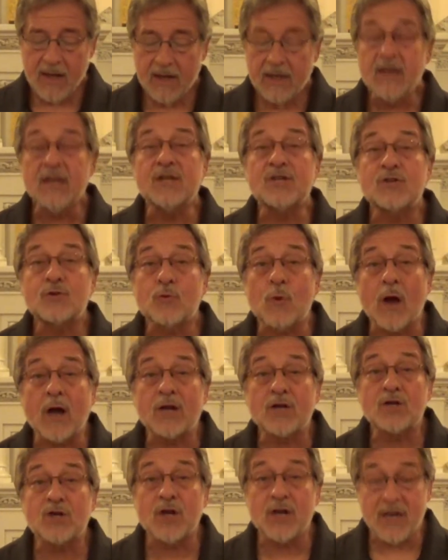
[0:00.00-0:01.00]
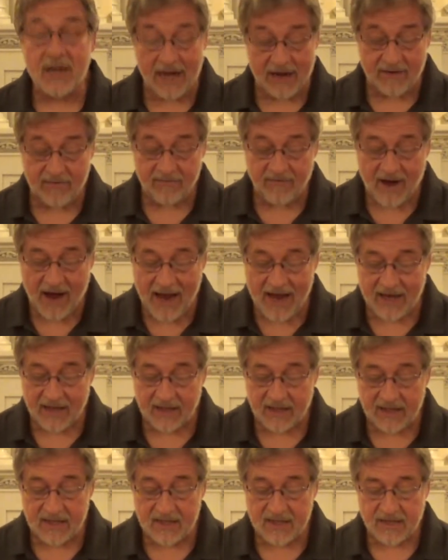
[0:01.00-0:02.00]
Destruction and
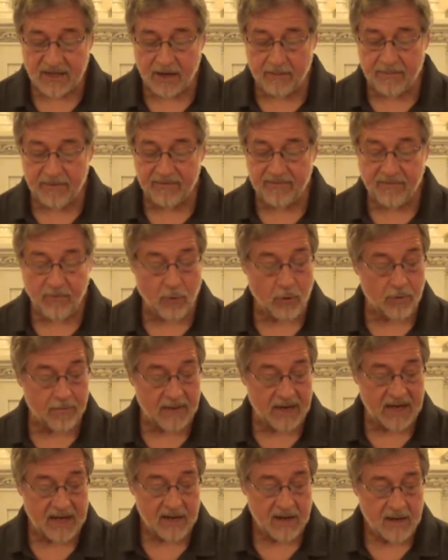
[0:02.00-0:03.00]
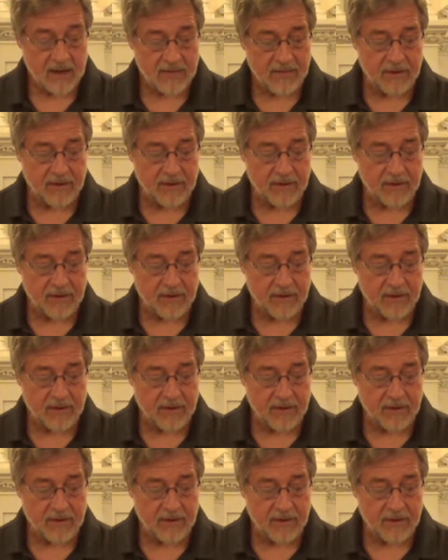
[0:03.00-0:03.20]
violence are before me.